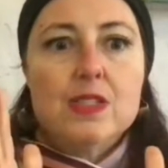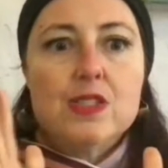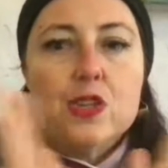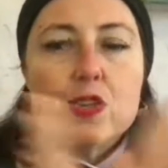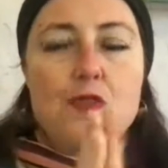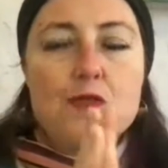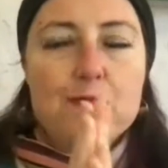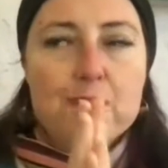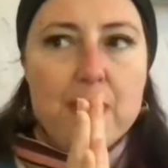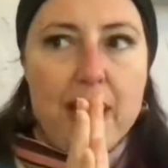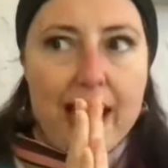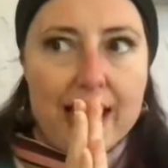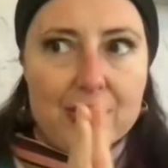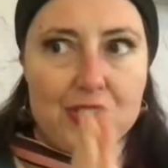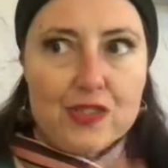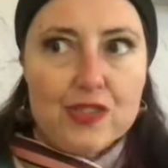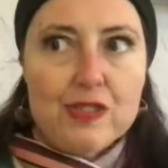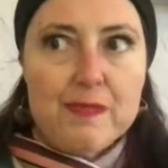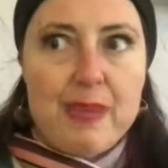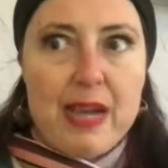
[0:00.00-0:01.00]
So you've
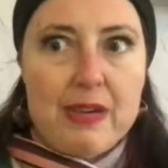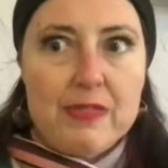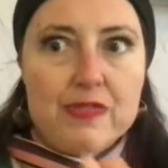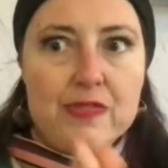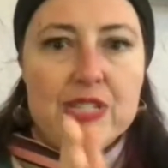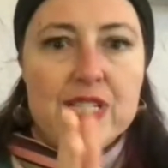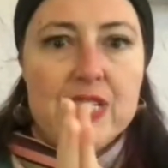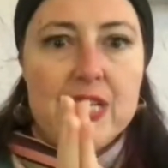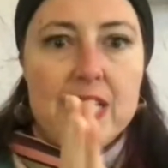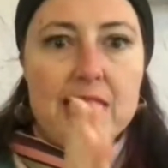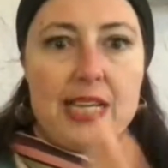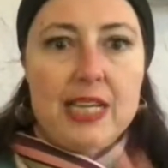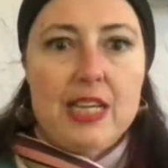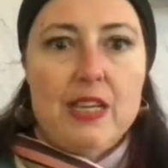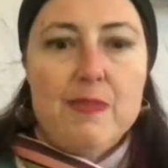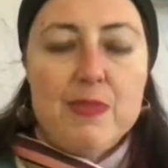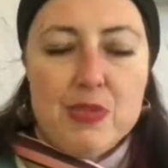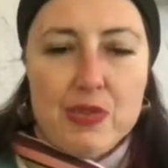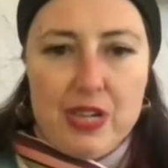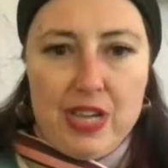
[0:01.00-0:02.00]
mastered boundary setting
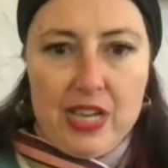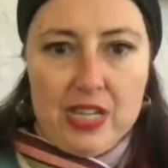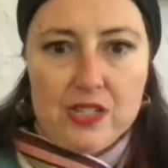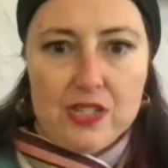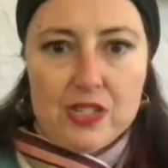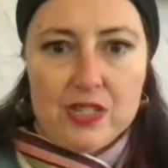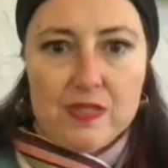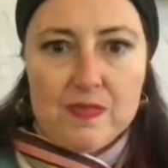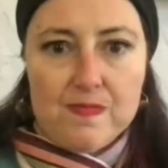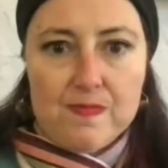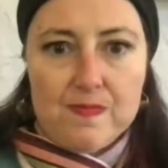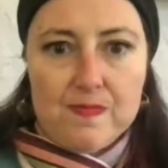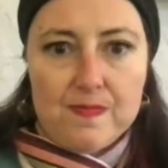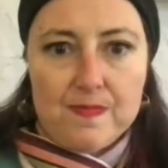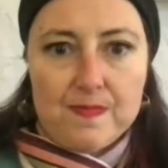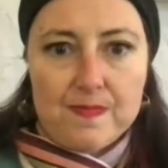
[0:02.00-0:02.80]
and communication.